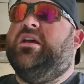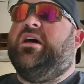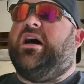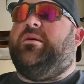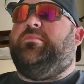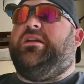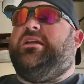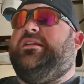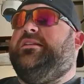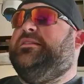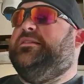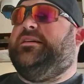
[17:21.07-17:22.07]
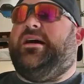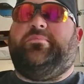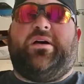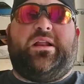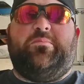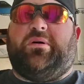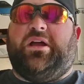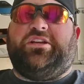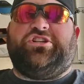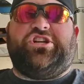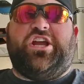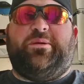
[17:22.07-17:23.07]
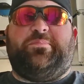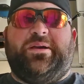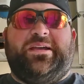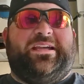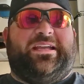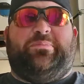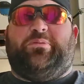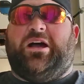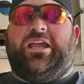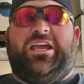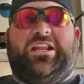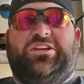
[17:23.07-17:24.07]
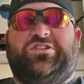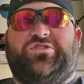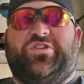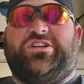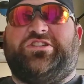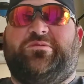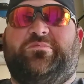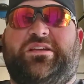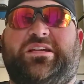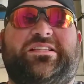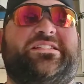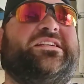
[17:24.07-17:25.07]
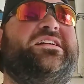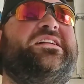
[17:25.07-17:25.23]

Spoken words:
I mean, I'm not in bike shape by any stretch of the means.